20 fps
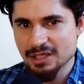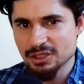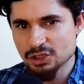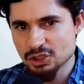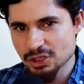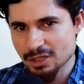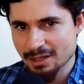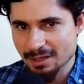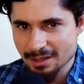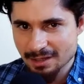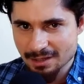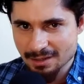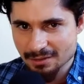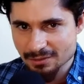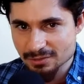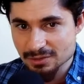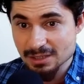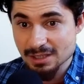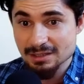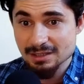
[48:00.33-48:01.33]
heels
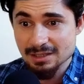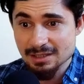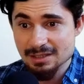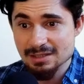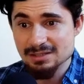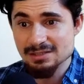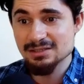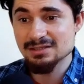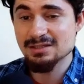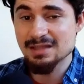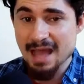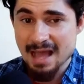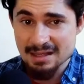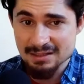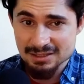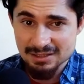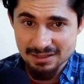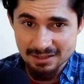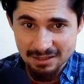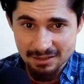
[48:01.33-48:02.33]
and he's
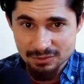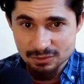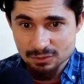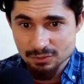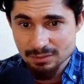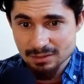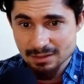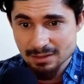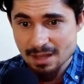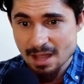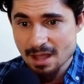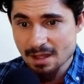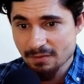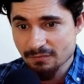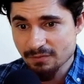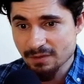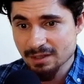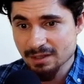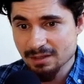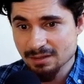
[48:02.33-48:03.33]
dancing and doing
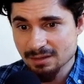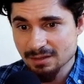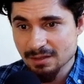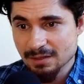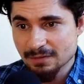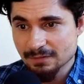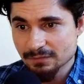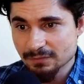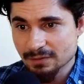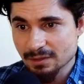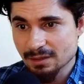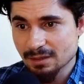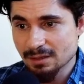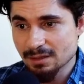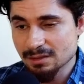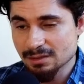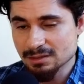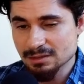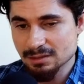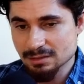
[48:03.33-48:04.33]
fucking
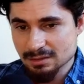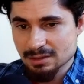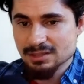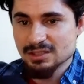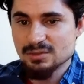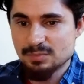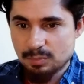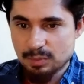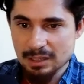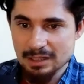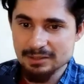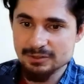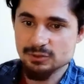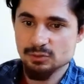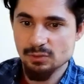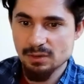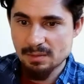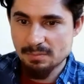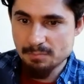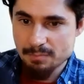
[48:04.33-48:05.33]
the splits or a
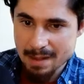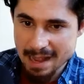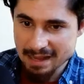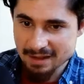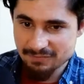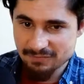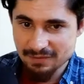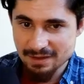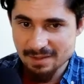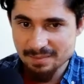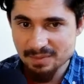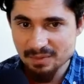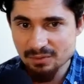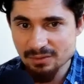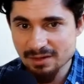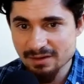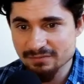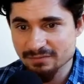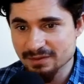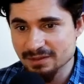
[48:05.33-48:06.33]
backflip or
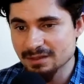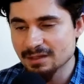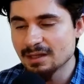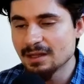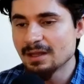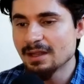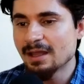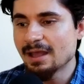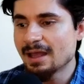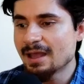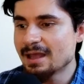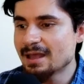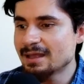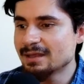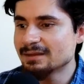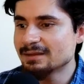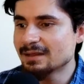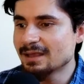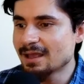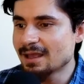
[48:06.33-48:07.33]
whatever, and
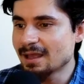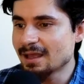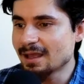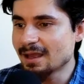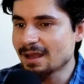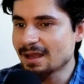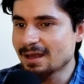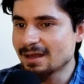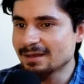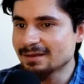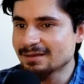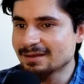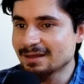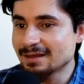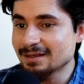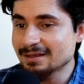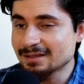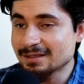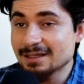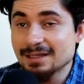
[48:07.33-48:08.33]

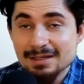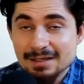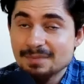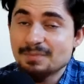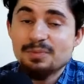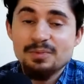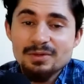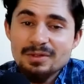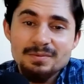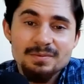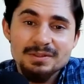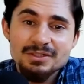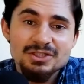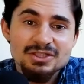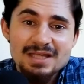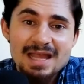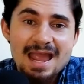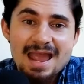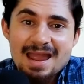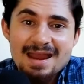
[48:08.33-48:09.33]
he can pretty much
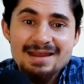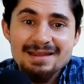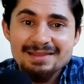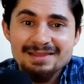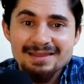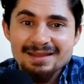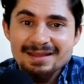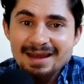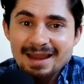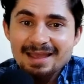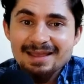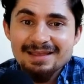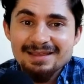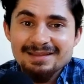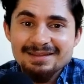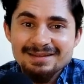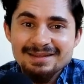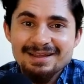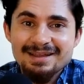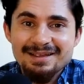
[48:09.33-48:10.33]
say anything. Like,
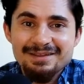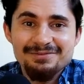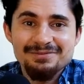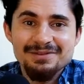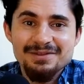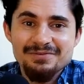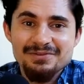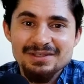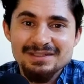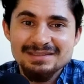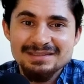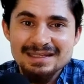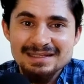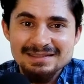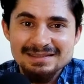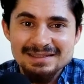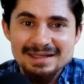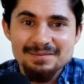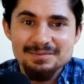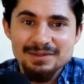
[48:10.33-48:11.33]
even if he says
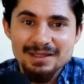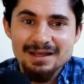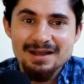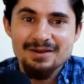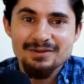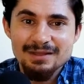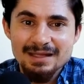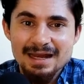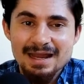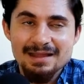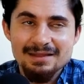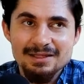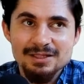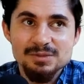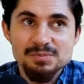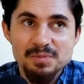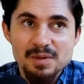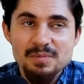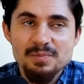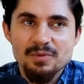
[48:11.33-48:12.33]
something outlandish,
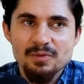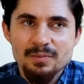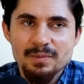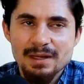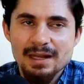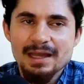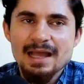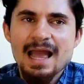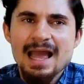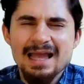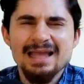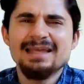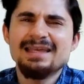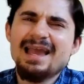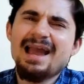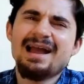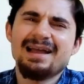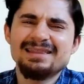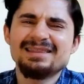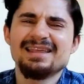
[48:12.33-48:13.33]
people will be like, yeah, I
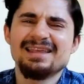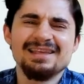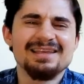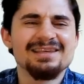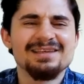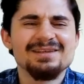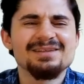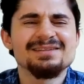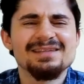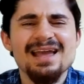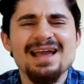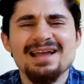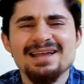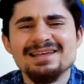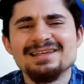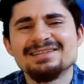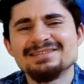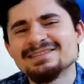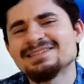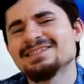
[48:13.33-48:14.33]
think he's yeah,
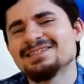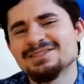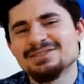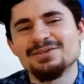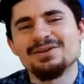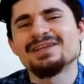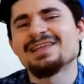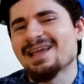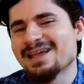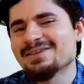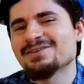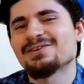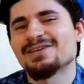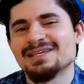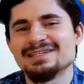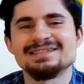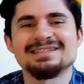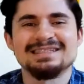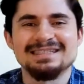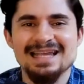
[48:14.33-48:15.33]
you can
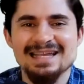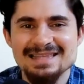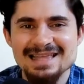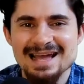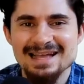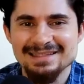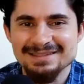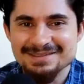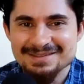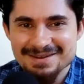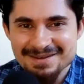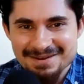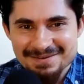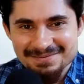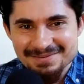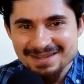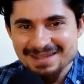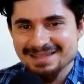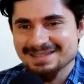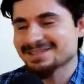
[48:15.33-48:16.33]
say that, you know what I mean?
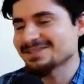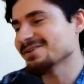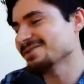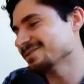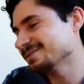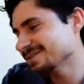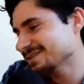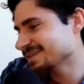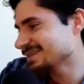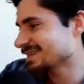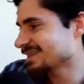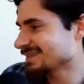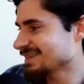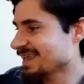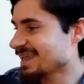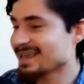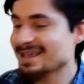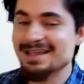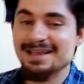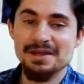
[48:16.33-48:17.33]
So they can
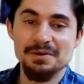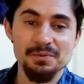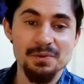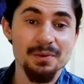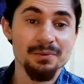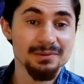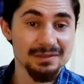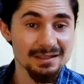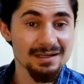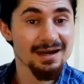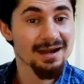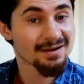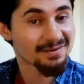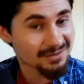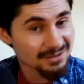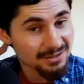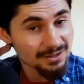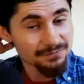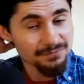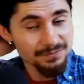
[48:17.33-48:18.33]
get away with a lot of
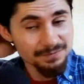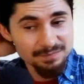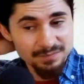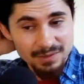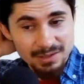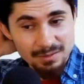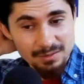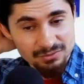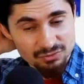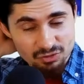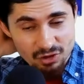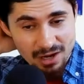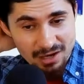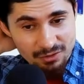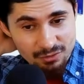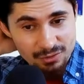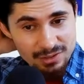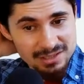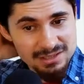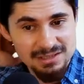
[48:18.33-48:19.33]
stuff, drag
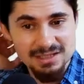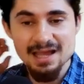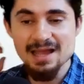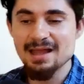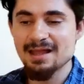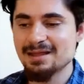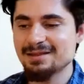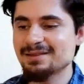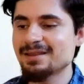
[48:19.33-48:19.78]
queens, and